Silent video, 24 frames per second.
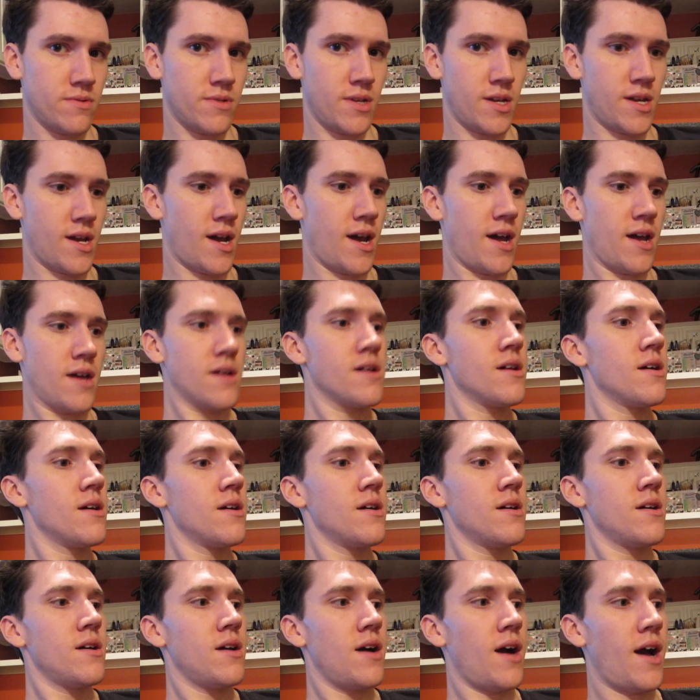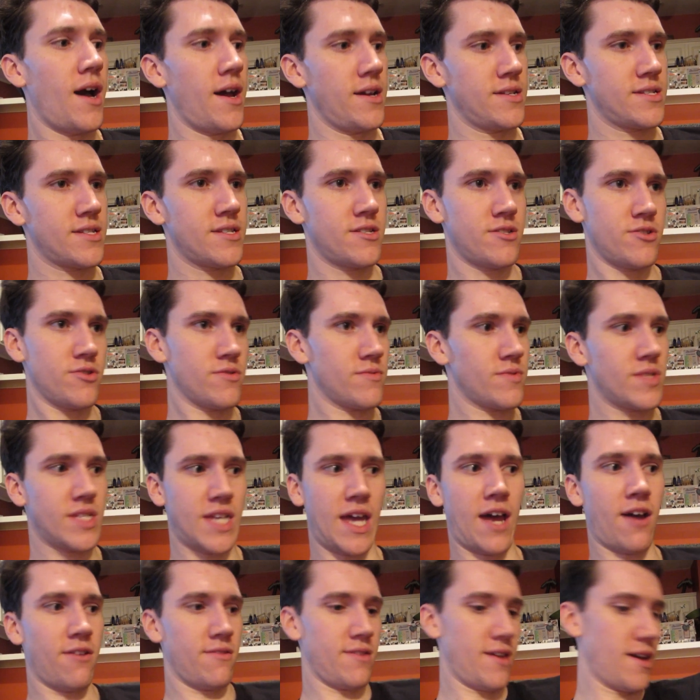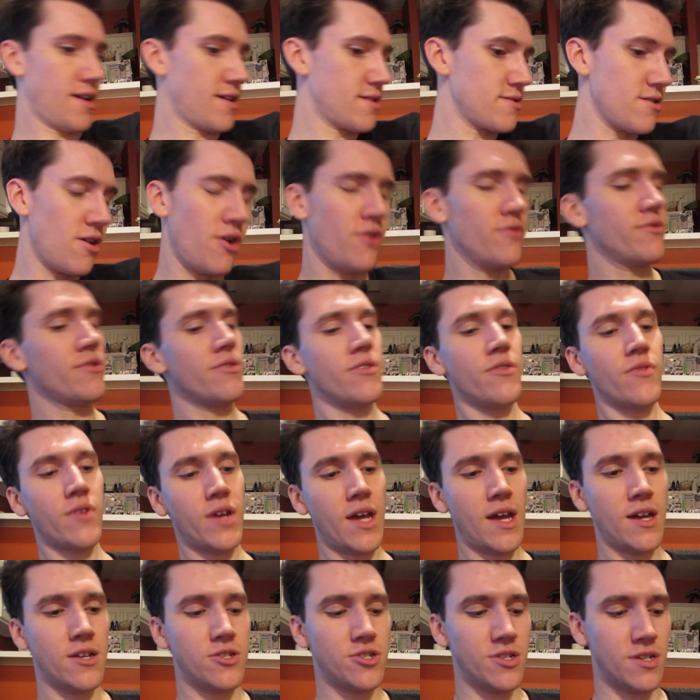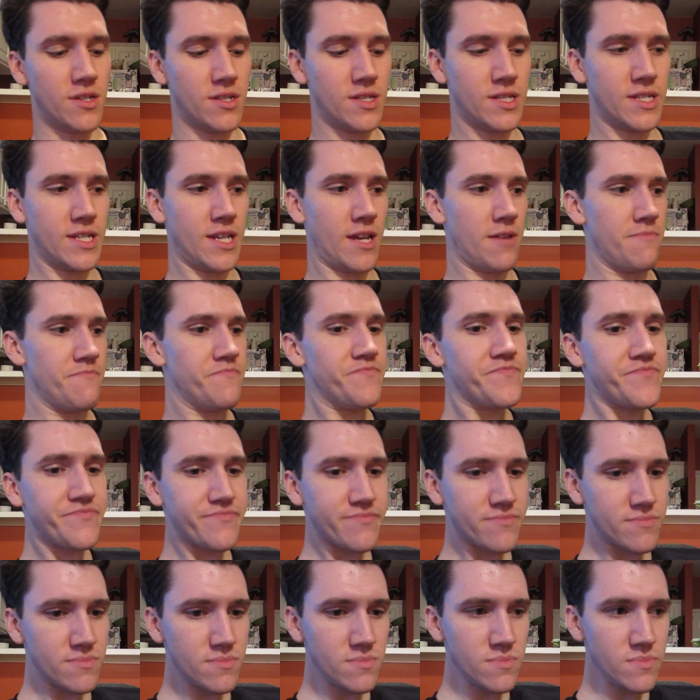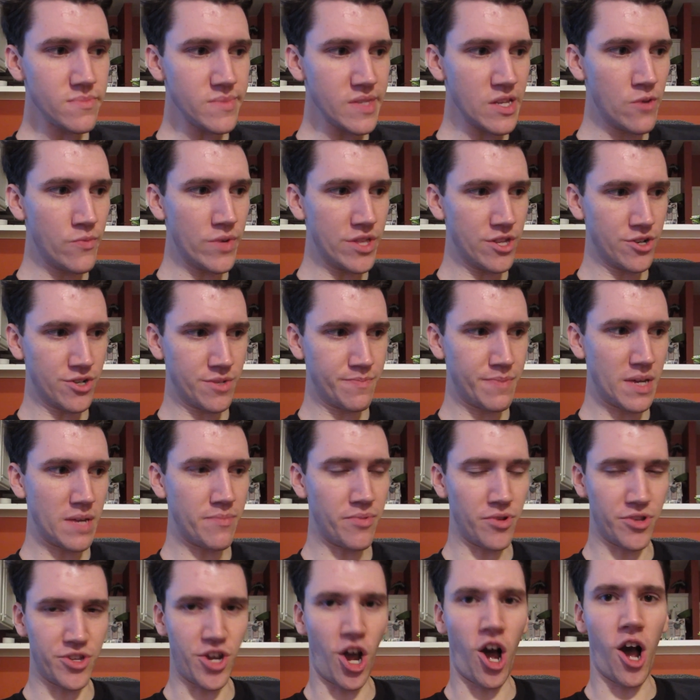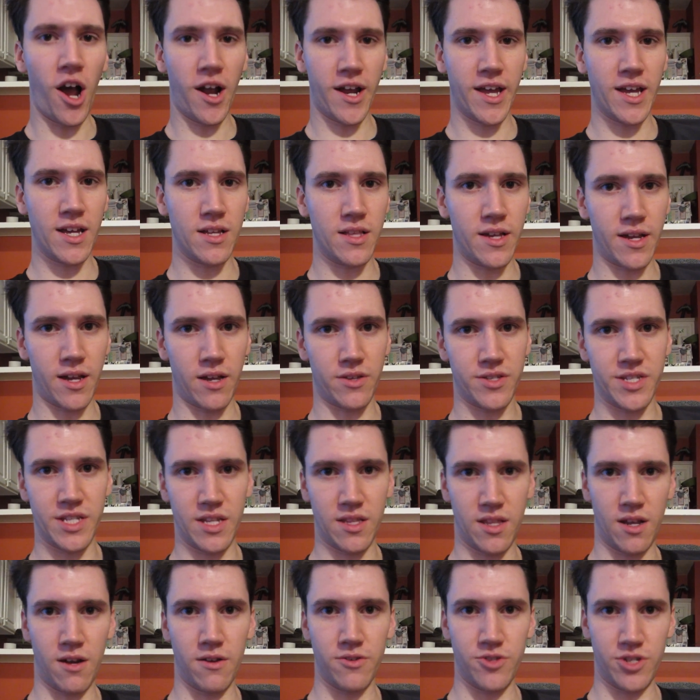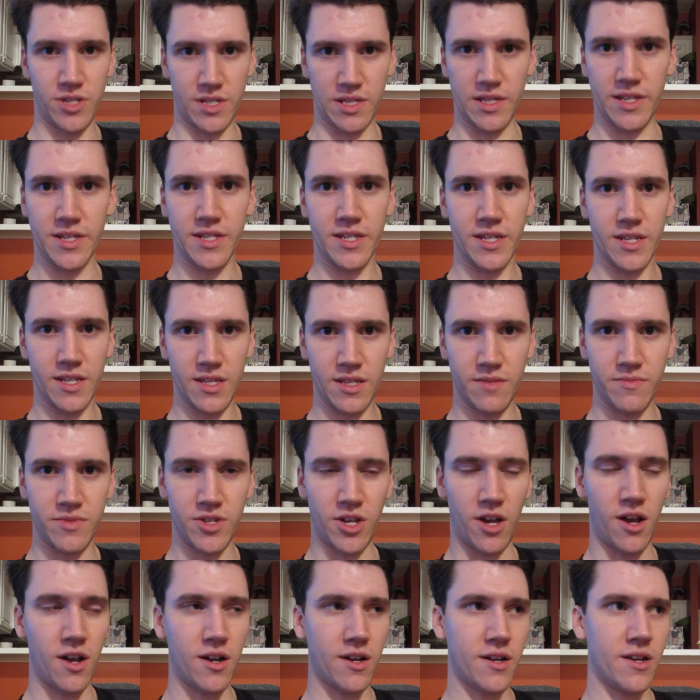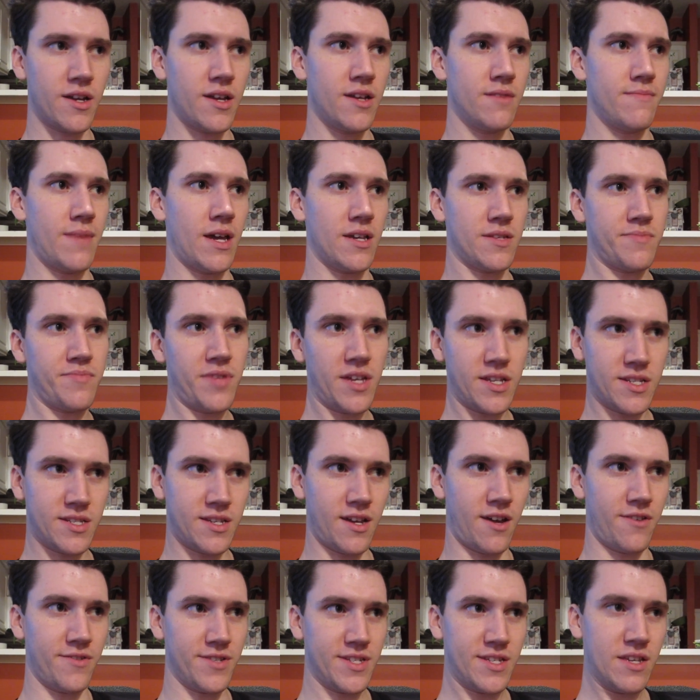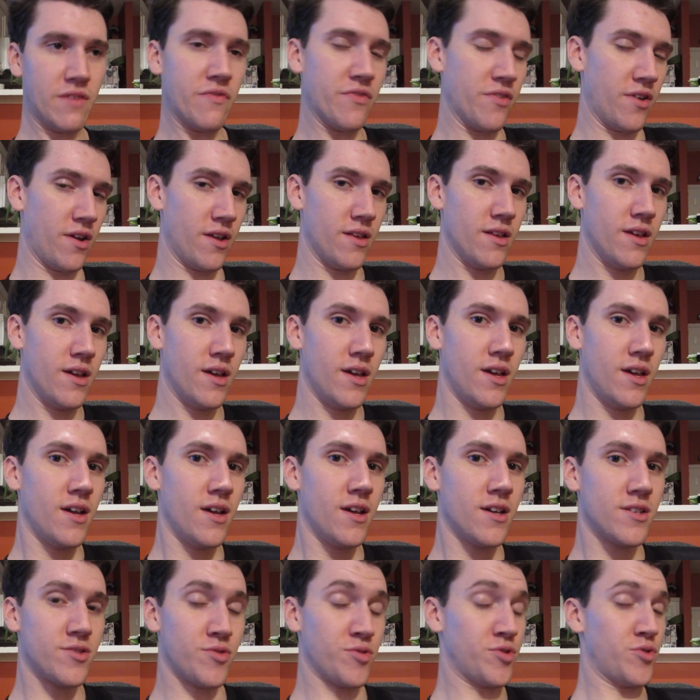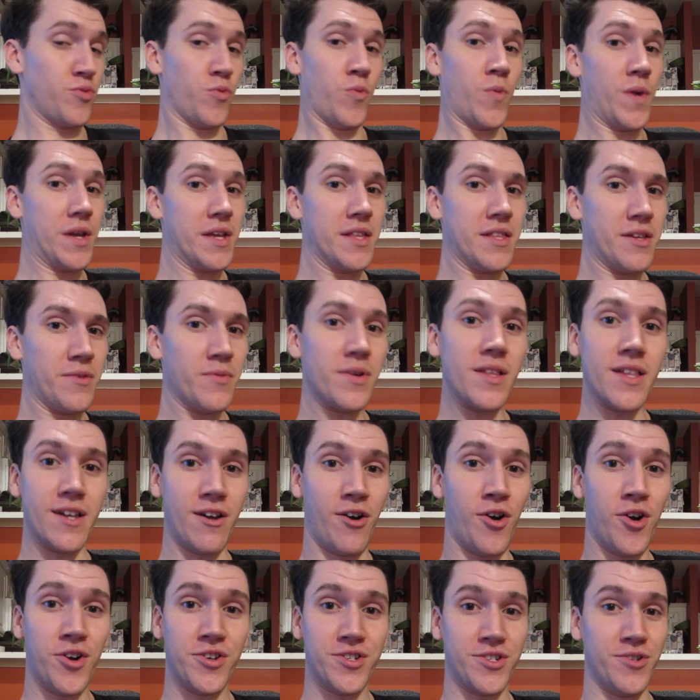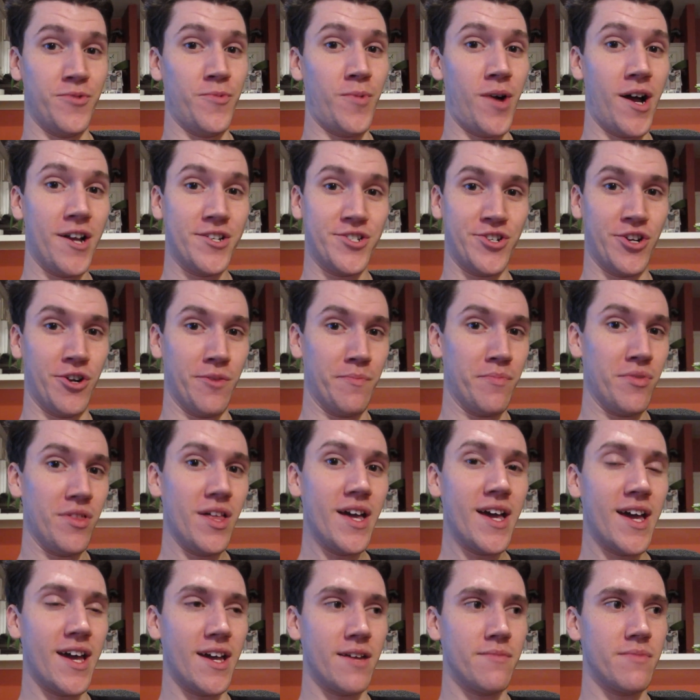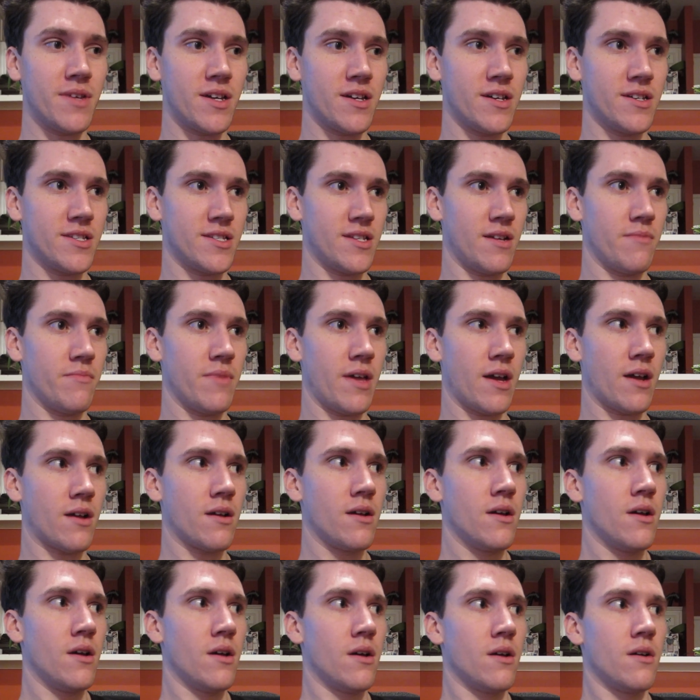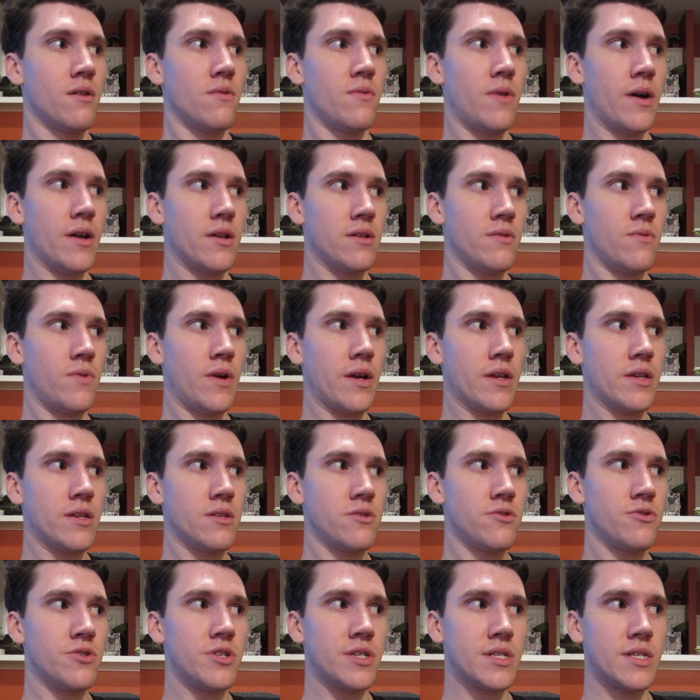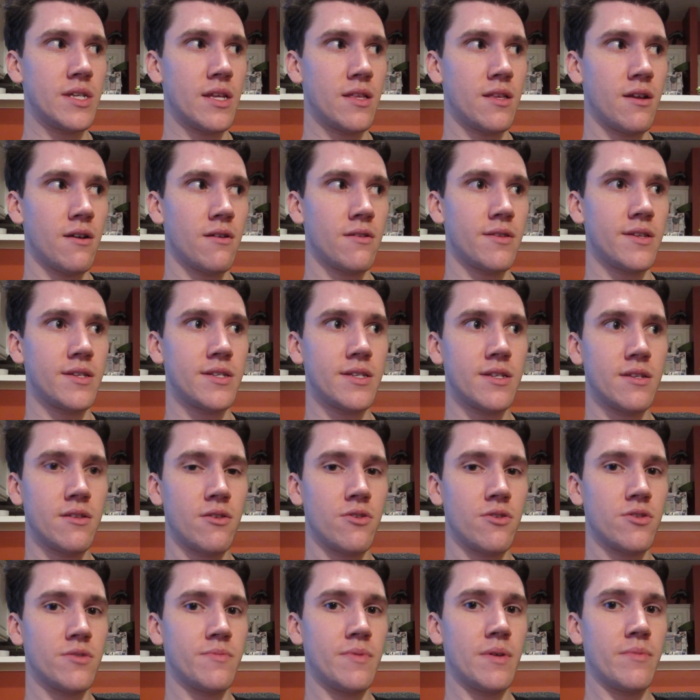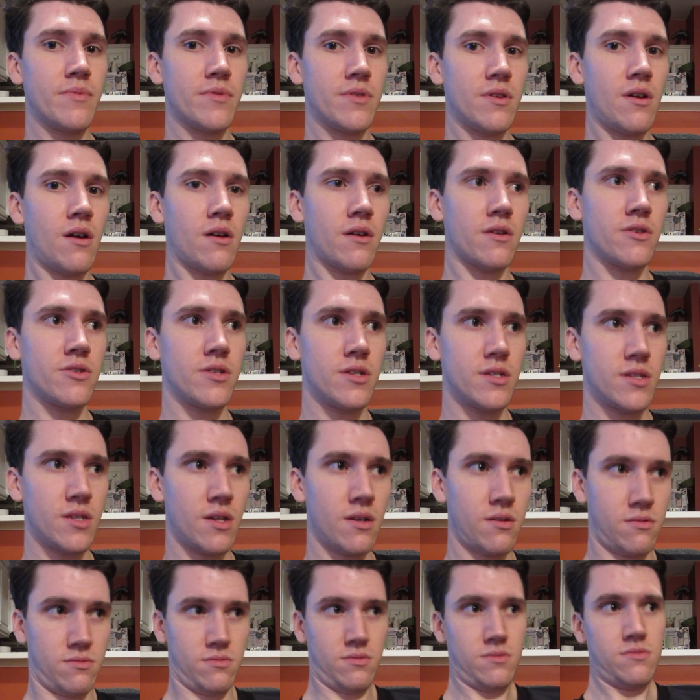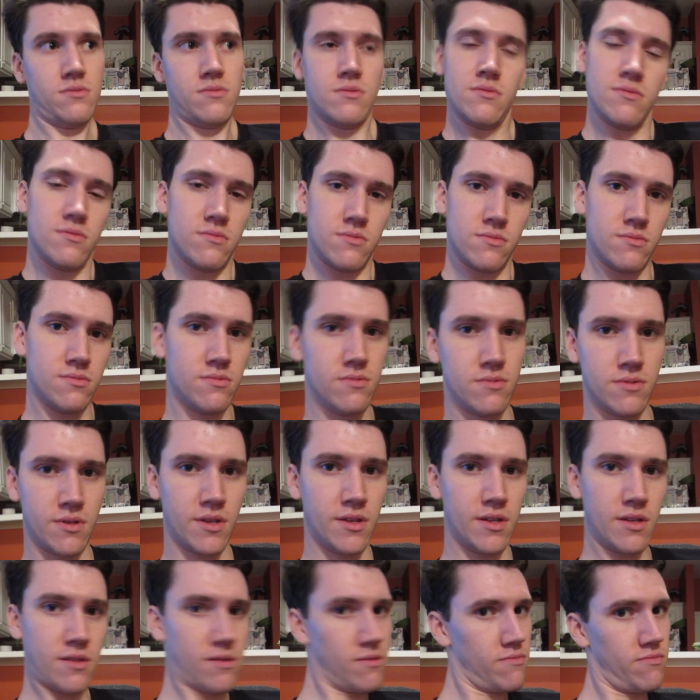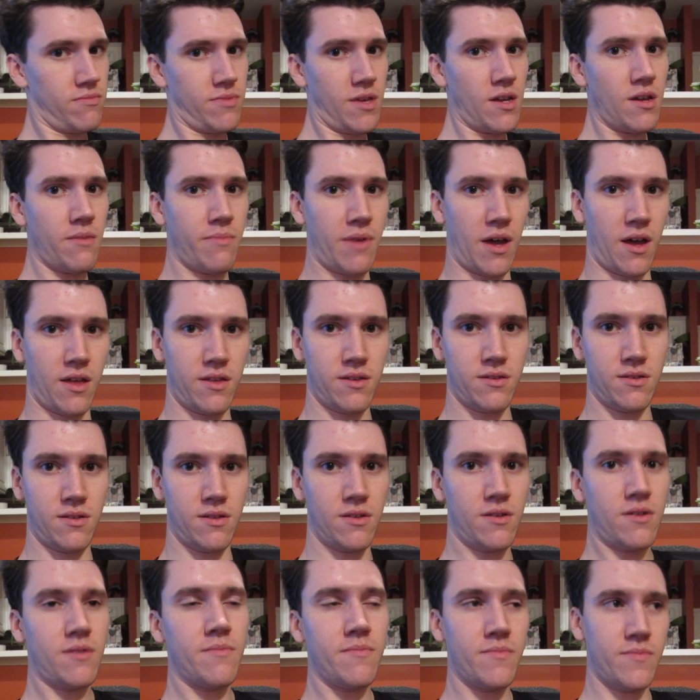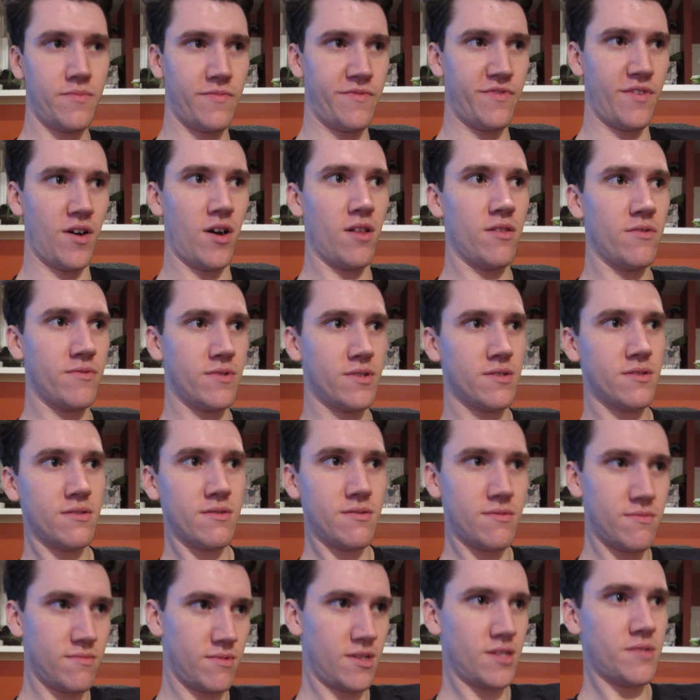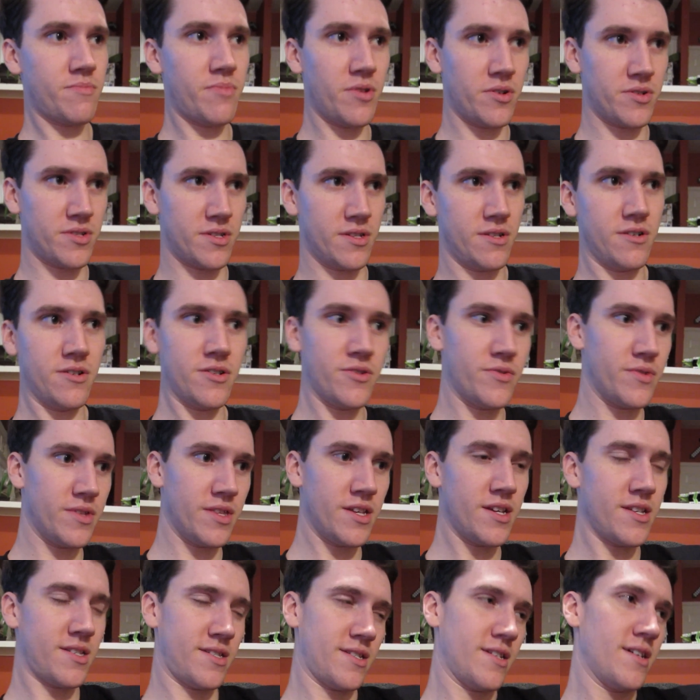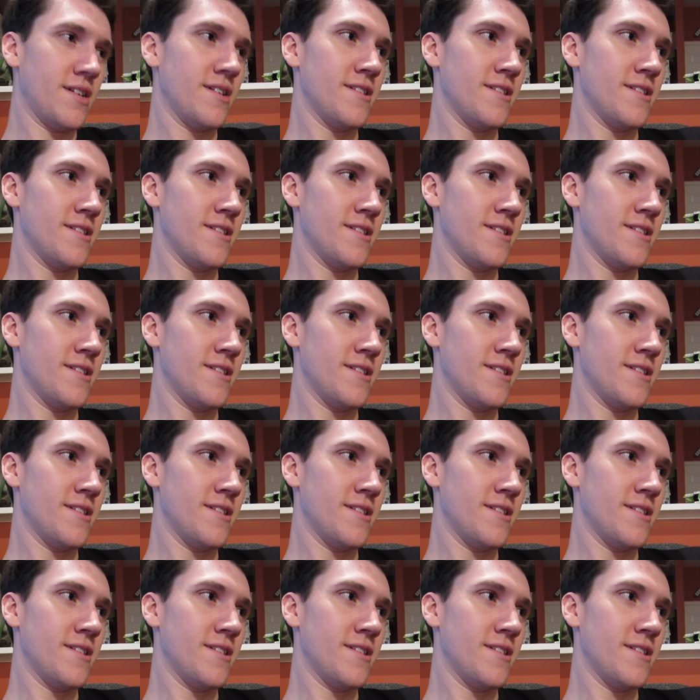Like I I scout like all the locations and when there's people talking like I'll sit there and just listen to them talk. And Mal's playstyle is different so it's really, really hard to watch her play because I'm like, why, why didn't you just sit there and listen to those people talk? And she's like, I, I didn't think about it. You know, I'm following this person or doing this.